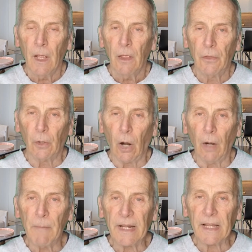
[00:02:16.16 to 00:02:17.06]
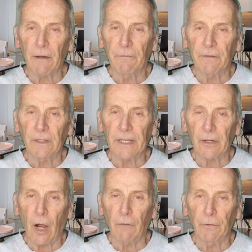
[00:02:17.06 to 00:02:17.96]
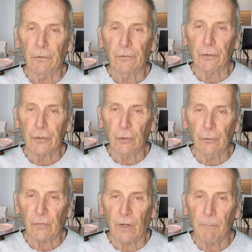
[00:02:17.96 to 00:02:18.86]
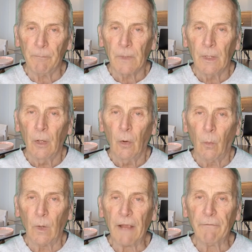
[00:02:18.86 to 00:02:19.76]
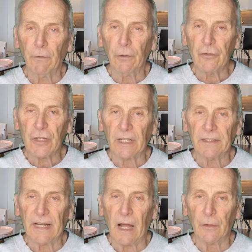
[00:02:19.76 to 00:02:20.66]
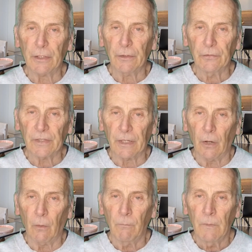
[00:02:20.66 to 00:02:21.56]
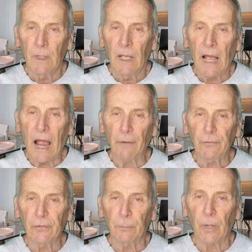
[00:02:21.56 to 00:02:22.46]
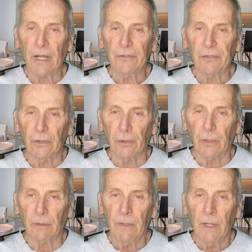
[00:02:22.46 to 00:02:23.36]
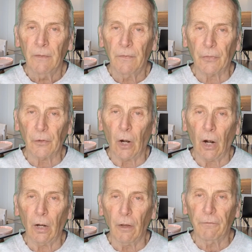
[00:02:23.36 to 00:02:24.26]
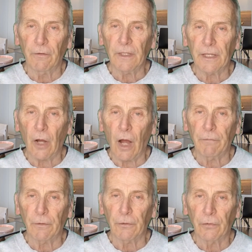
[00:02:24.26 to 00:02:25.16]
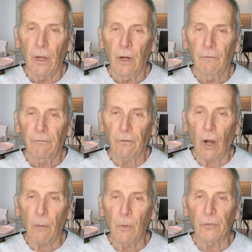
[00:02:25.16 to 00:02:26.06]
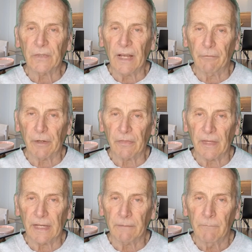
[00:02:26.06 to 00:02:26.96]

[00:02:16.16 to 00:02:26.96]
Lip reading: There are many affiliate offers to choose from. When I first checked it out years ago, I was surprised to learn that there are affiliate offers for almost everything.